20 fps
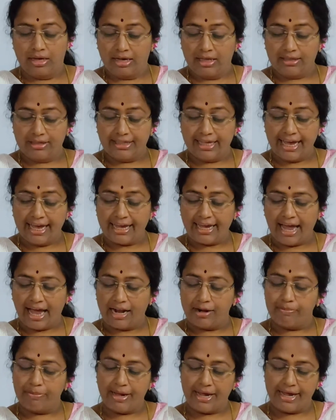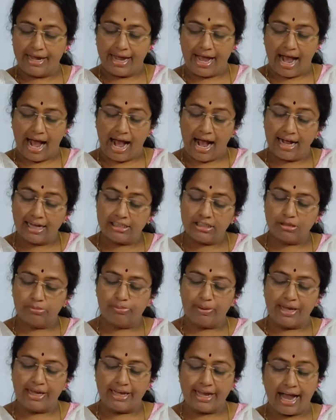They can be as
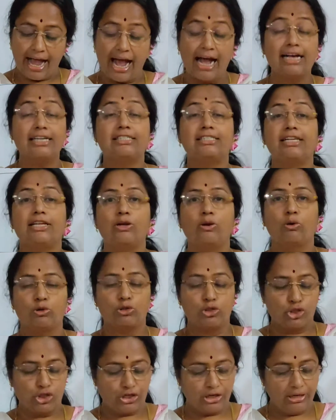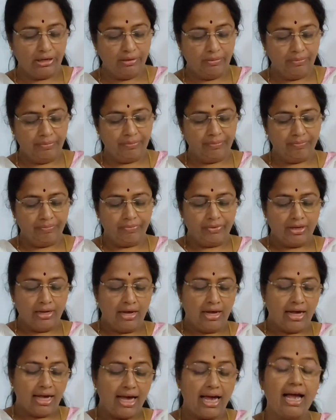big as an ocean
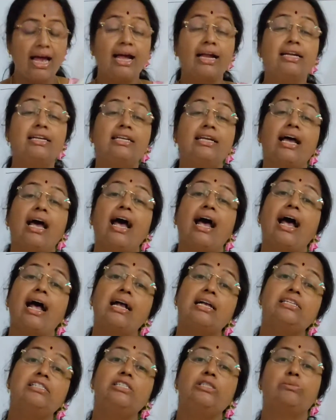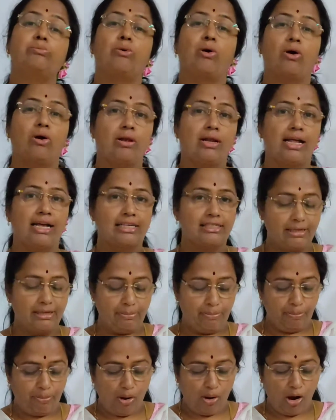and as small as a
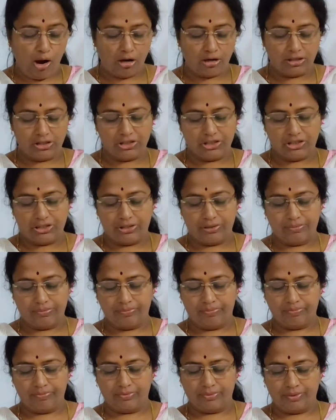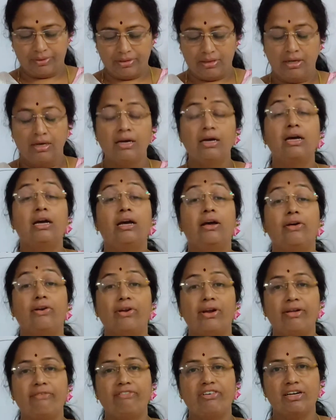pond.
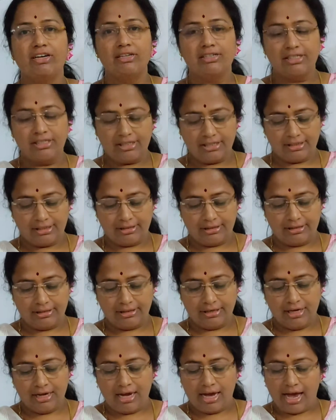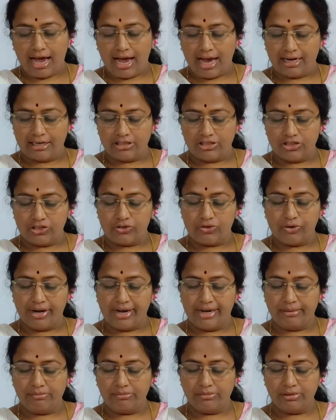Rivers and
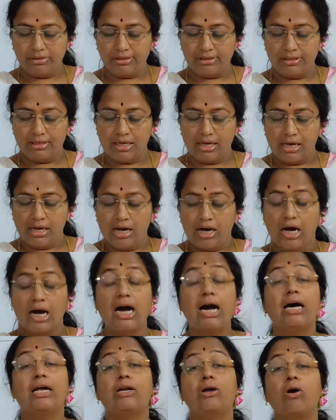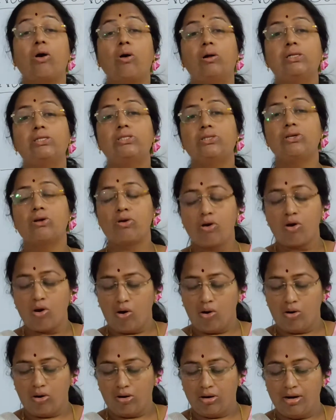streams are also
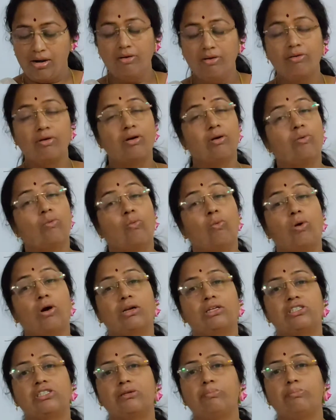called water